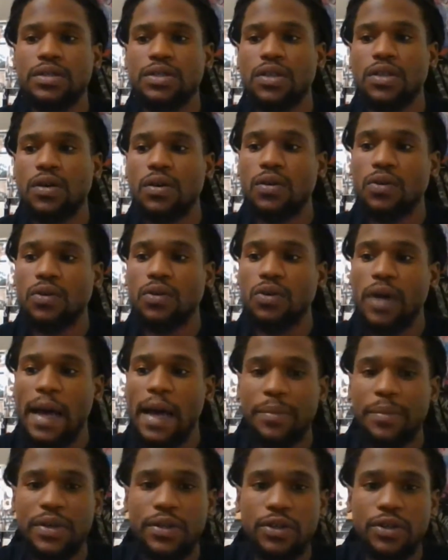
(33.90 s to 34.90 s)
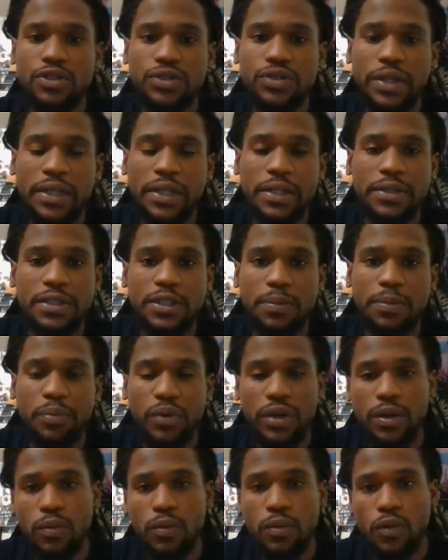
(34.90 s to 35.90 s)
So I'm either drinking
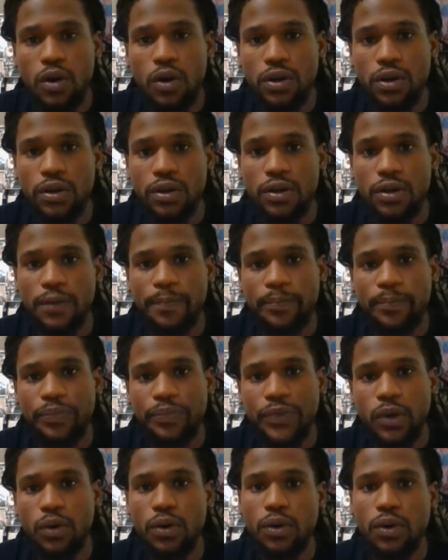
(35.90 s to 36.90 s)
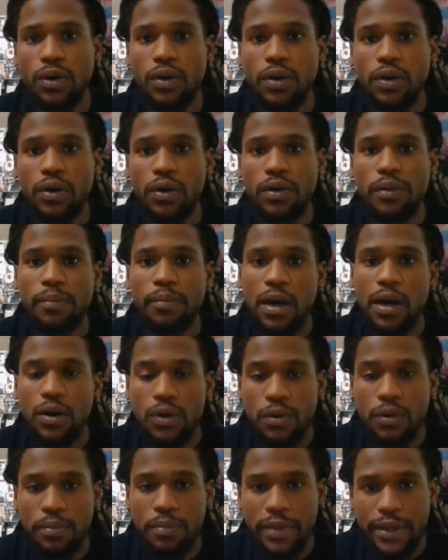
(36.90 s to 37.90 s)
spring water or my
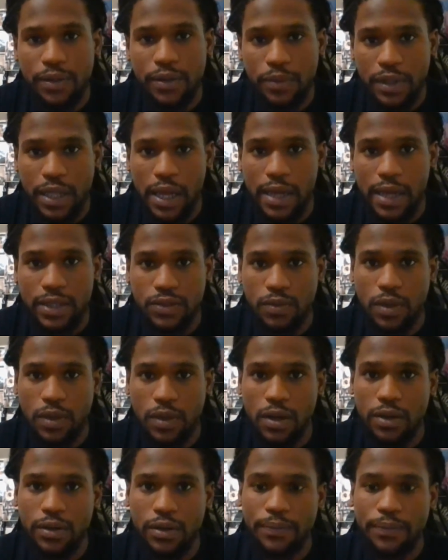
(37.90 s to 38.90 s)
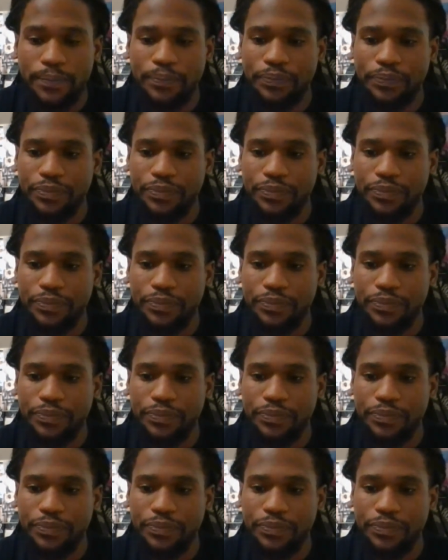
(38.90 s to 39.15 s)
own mineralized water.